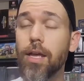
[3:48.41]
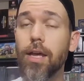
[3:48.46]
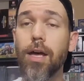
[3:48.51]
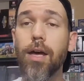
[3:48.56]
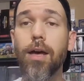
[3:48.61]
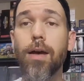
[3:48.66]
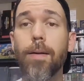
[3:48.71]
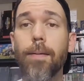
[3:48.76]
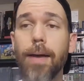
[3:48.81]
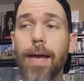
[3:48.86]

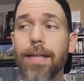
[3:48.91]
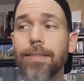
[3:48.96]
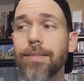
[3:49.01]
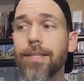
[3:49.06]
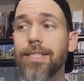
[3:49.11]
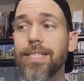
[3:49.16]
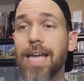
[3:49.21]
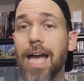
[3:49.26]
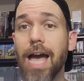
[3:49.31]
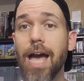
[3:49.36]
uh, at
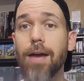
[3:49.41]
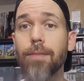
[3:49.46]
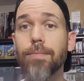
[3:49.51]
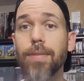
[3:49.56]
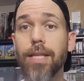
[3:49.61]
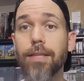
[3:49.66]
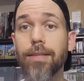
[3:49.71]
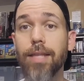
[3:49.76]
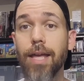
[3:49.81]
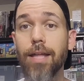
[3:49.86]
the time
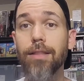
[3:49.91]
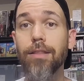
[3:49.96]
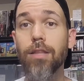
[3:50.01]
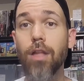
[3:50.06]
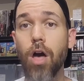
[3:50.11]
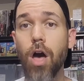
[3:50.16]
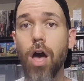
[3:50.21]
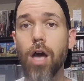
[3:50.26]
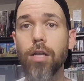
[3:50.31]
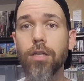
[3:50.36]
that that
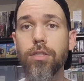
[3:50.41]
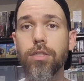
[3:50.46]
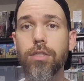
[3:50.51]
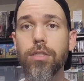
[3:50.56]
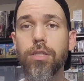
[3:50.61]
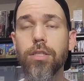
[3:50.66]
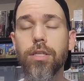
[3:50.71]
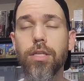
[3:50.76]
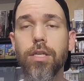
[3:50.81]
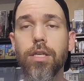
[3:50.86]

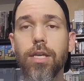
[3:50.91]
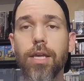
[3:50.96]
launched